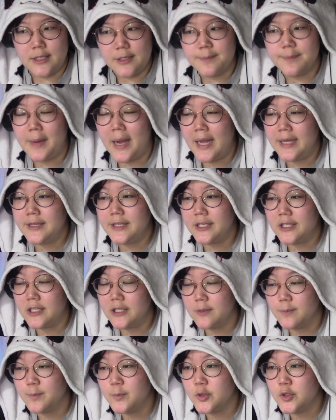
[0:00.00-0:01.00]
by
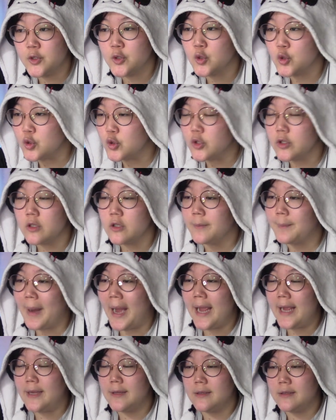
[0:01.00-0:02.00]
the school,
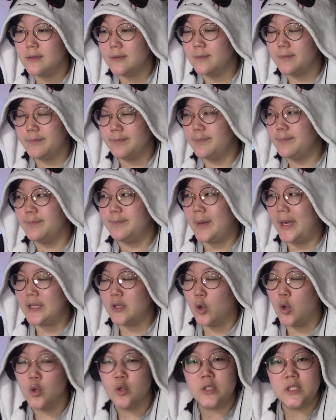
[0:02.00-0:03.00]
by the
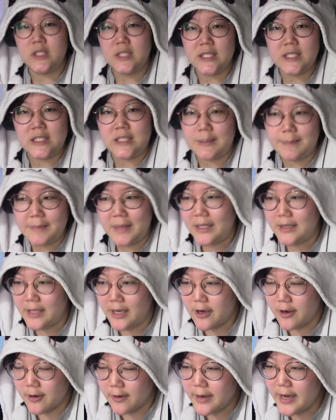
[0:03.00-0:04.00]
whole system that
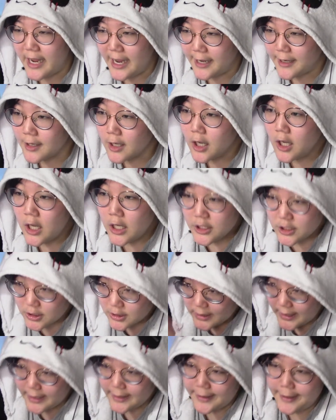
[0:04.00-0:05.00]
they're in. Just
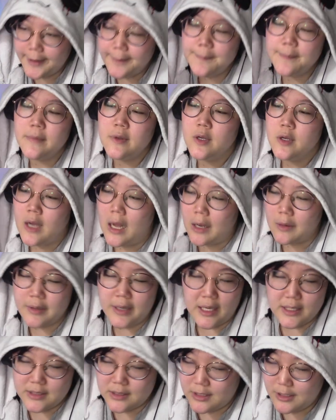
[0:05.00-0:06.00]
like them,
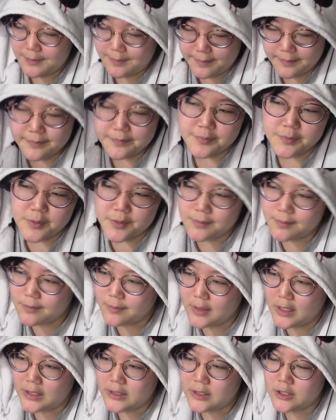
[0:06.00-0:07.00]
outcasted.
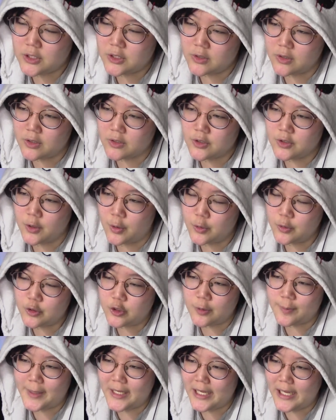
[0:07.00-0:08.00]
It's shown
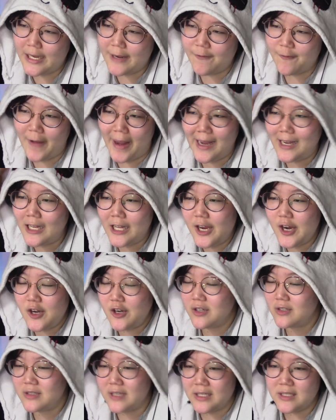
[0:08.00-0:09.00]
to be
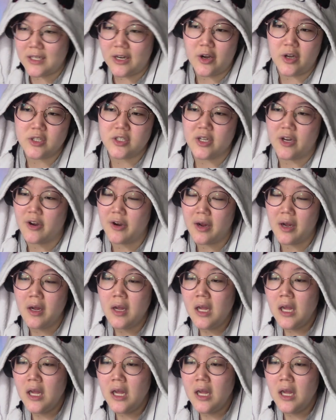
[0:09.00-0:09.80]
failures, etc., etc.